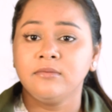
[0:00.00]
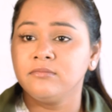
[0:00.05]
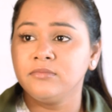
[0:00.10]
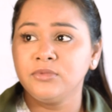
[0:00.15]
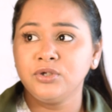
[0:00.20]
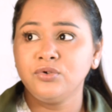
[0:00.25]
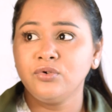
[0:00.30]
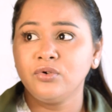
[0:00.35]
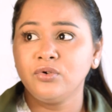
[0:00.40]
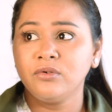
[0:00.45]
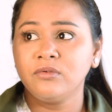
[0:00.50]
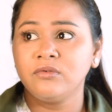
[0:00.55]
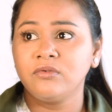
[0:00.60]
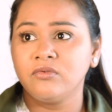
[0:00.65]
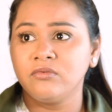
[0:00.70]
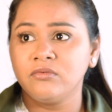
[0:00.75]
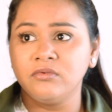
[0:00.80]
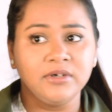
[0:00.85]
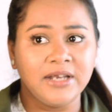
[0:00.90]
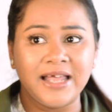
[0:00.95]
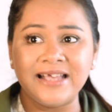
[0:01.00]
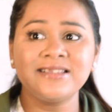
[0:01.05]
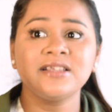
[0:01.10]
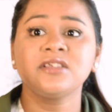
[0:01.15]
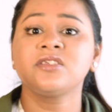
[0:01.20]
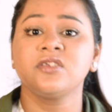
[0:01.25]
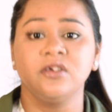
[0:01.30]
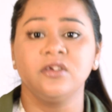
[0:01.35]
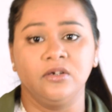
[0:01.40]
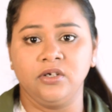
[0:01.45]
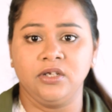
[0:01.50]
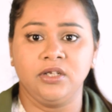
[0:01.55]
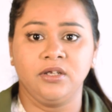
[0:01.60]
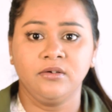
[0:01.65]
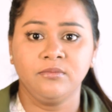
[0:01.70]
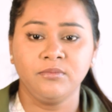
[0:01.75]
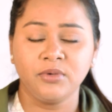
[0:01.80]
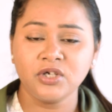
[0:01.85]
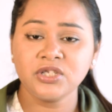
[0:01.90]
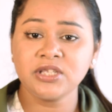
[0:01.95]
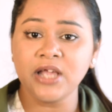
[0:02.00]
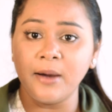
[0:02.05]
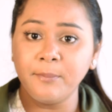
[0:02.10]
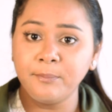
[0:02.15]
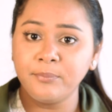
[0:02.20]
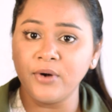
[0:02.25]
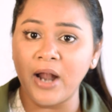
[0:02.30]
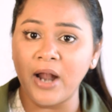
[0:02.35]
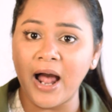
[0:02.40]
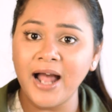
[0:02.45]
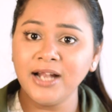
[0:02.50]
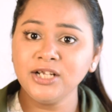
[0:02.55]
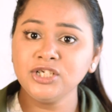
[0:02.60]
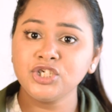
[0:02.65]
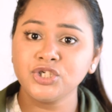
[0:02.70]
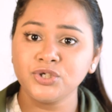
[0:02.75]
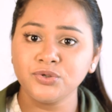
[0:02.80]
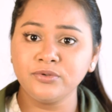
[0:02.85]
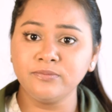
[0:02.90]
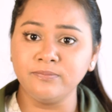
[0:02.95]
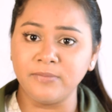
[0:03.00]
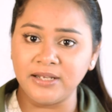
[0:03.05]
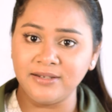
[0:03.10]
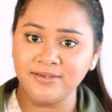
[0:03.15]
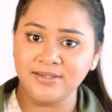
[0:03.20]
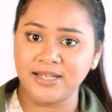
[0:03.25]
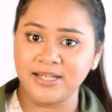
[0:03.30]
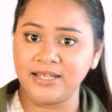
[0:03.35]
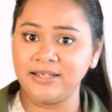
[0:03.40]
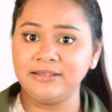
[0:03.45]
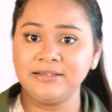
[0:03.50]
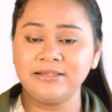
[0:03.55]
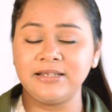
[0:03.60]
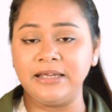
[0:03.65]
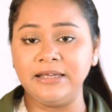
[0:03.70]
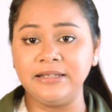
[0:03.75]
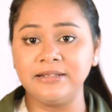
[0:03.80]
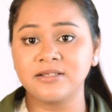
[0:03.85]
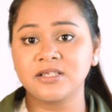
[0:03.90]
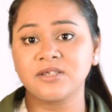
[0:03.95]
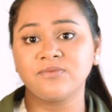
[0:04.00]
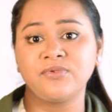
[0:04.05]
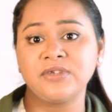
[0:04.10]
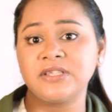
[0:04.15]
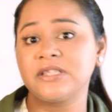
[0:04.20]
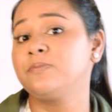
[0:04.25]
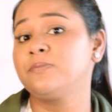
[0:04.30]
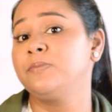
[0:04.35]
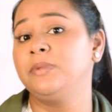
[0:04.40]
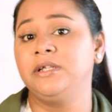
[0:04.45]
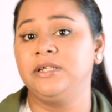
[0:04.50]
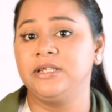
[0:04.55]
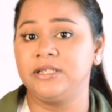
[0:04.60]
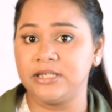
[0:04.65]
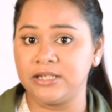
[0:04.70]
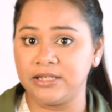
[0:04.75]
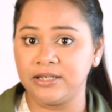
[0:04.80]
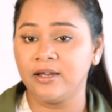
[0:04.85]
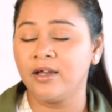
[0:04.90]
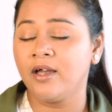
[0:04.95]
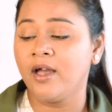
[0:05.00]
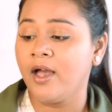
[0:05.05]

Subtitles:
you know, necessary, because a brand should maintain its visibility.